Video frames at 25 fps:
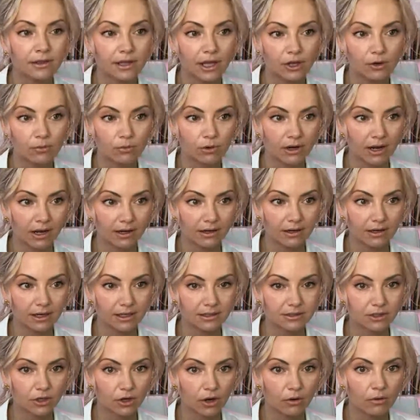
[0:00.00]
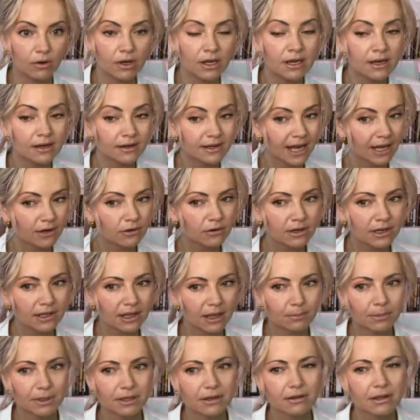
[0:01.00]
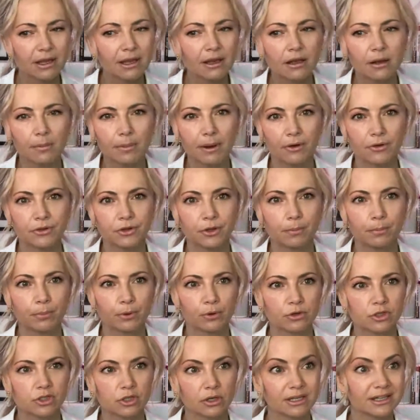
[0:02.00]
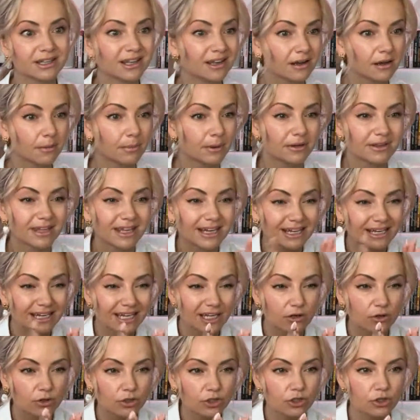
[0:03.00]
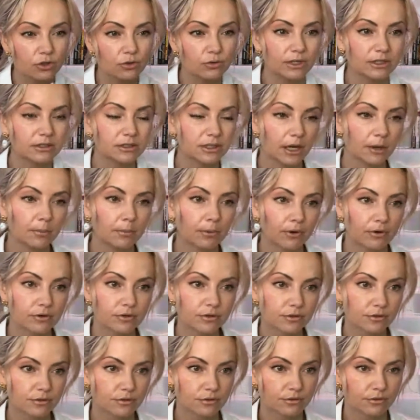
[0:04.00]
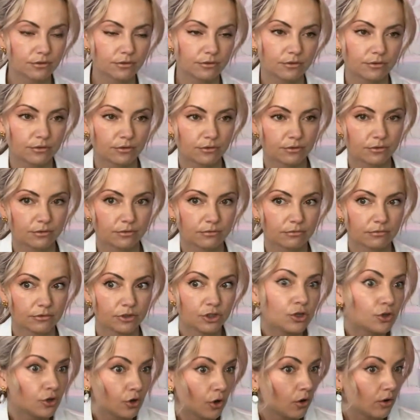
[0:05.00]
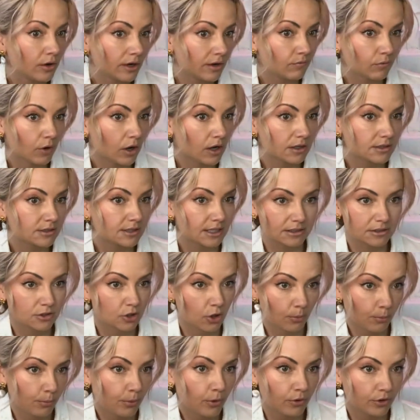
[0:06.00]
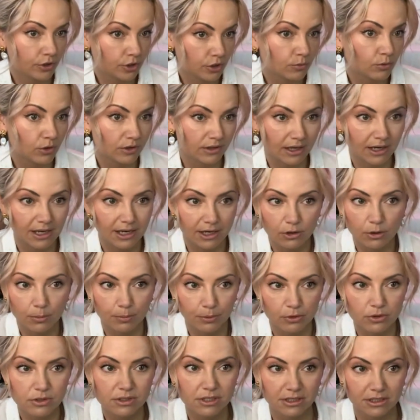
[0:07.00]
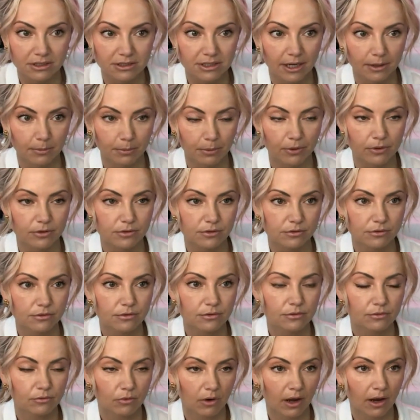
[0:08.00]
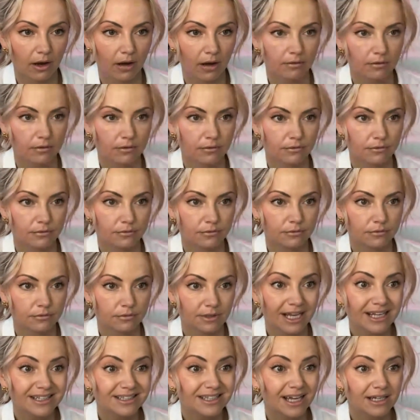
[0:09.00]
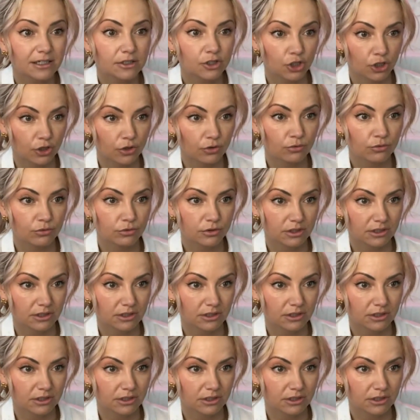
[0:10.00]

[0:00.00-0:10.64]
that you were ninety days ago. Not only that, but think about the person. Think about that little you in diapers. You know, it was at some point you were that little person in diapers, right? Is that you